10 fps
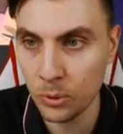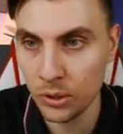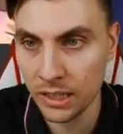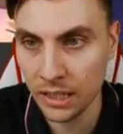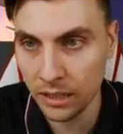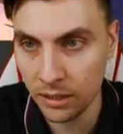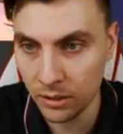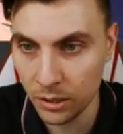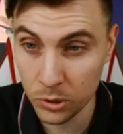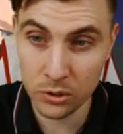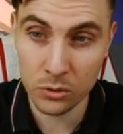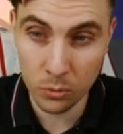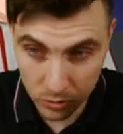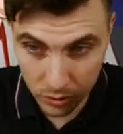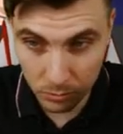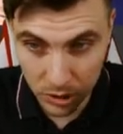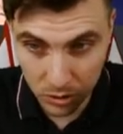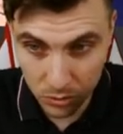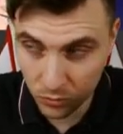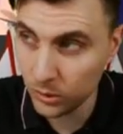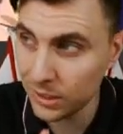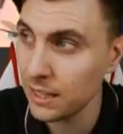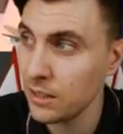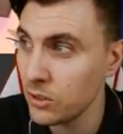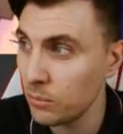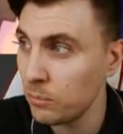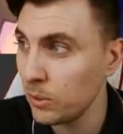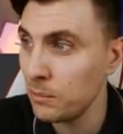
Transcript: on the Kyogre, which is always going to be useful. Get the jump on the